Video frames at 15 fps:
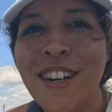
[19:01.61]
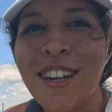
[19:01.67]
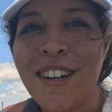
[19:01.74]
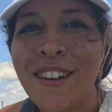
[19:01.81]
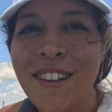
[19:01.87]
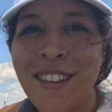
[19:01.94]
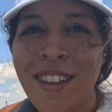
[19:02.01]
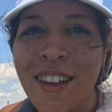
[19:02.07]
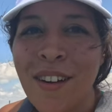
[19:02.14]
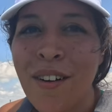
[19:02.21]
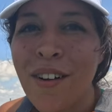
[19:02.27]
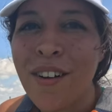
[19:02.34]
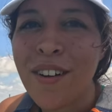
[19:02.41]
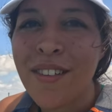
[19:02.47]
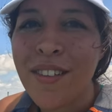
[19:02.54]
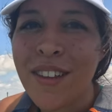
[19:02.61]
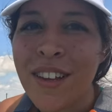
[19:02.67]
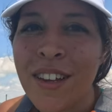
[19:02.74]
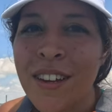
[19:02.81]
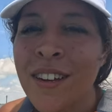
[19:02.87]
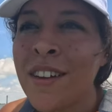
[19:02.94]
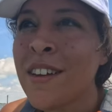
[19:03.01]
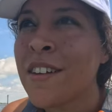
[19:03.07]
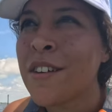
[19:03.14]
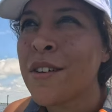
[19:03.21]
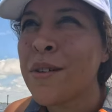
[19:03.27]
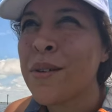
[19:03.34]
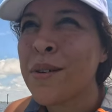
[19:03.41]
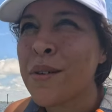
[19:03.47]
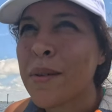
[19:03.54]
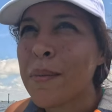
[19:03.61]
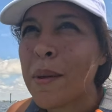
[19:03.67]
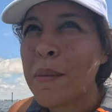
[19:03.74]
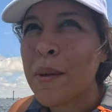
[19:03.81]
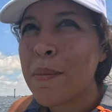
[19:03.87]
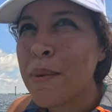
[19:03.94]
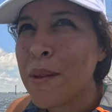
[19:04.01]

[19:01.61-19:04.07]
here in St. Augustine. Who knows, maybe